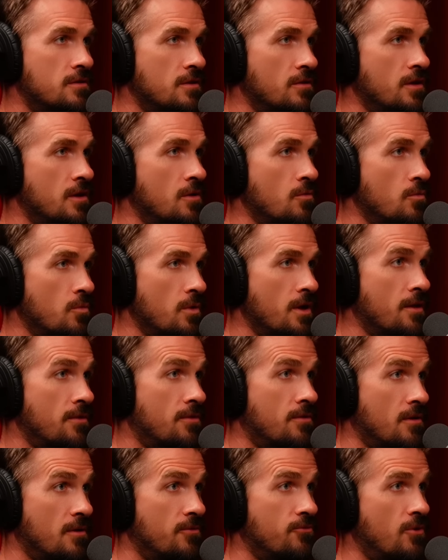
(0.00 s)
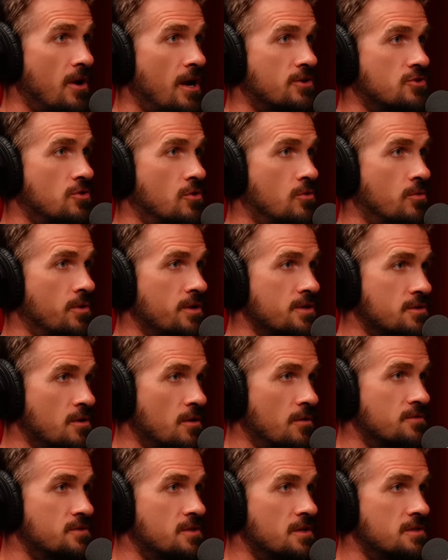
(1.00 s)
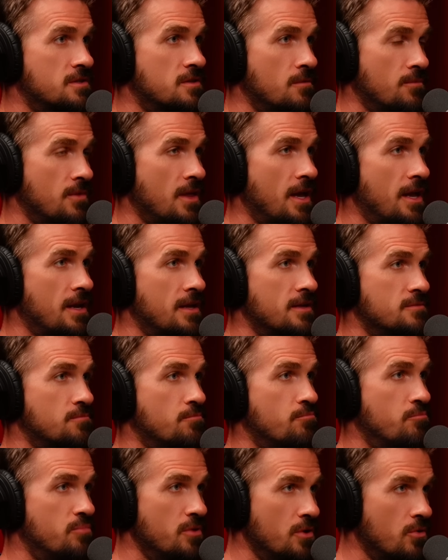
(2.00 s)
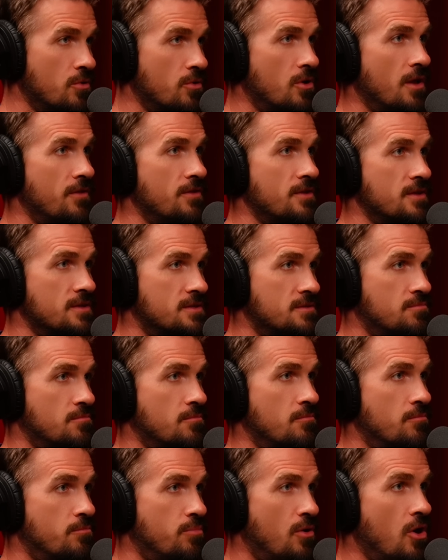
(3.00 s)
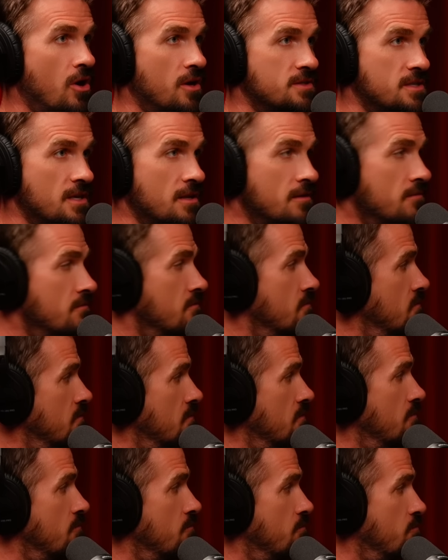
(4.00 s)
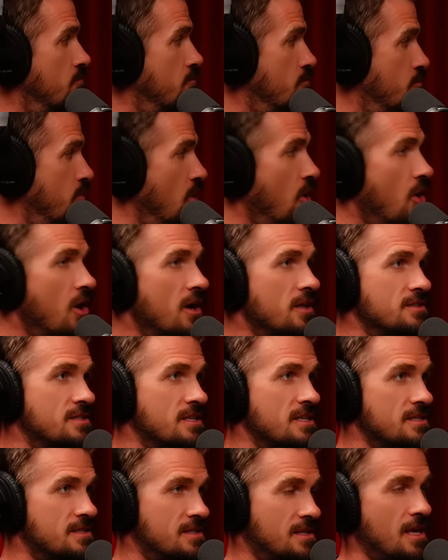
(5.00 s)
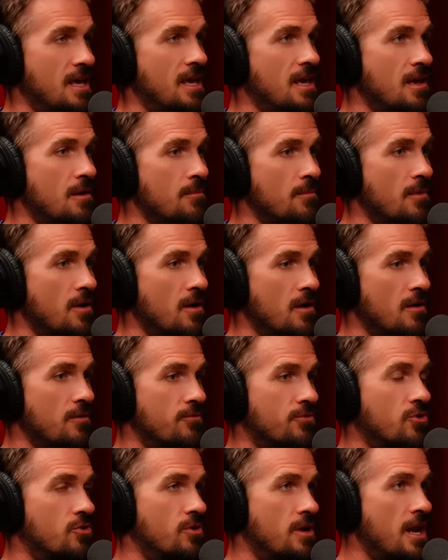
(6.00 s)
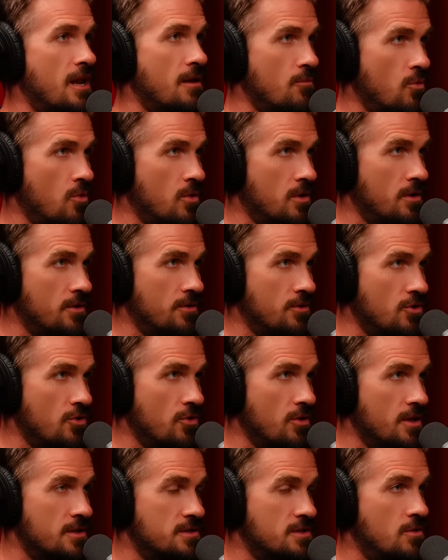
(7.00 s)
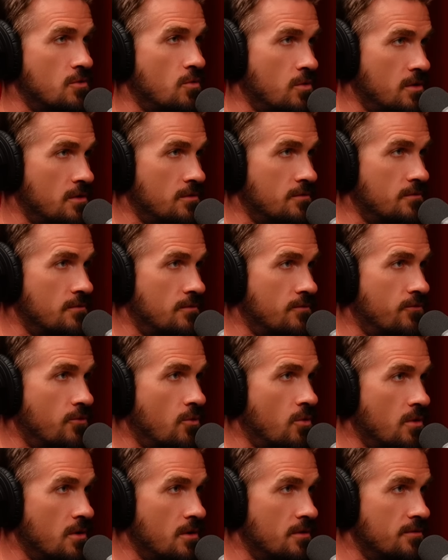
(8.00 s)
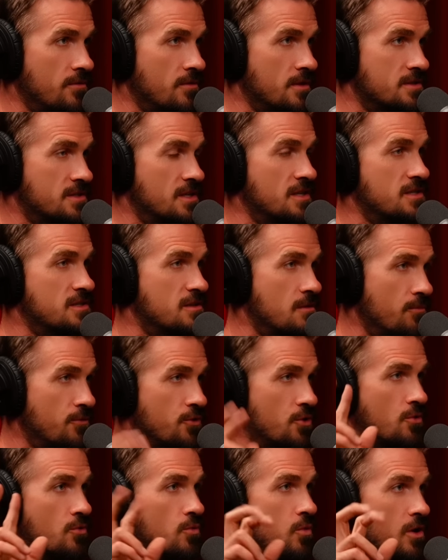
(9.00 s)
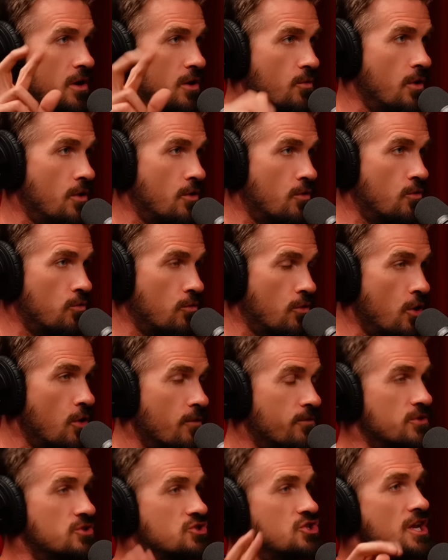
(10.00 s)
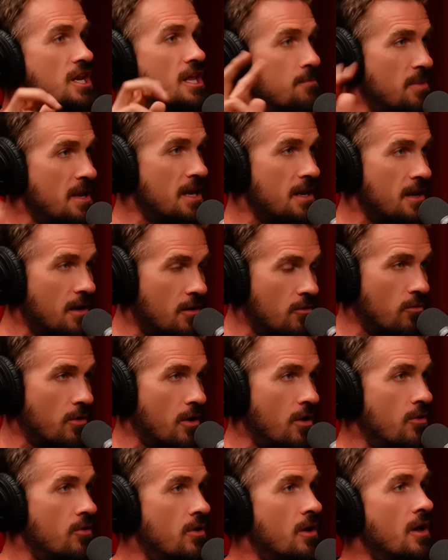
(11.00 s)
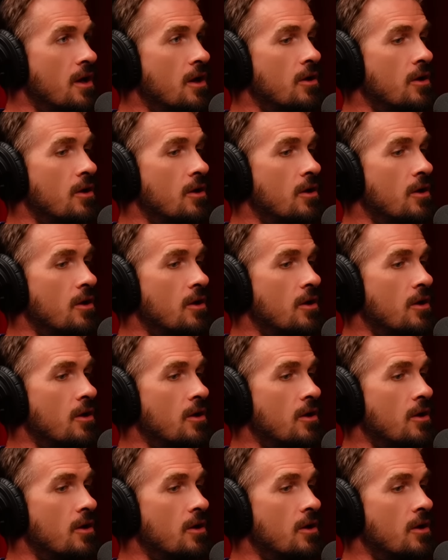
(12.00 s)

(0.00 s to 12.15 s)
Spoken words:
dealing with a fractional reserve system that is built on this Ponzi scheme of creating more units in order for the system to quote unquote grow, for GDP to grow,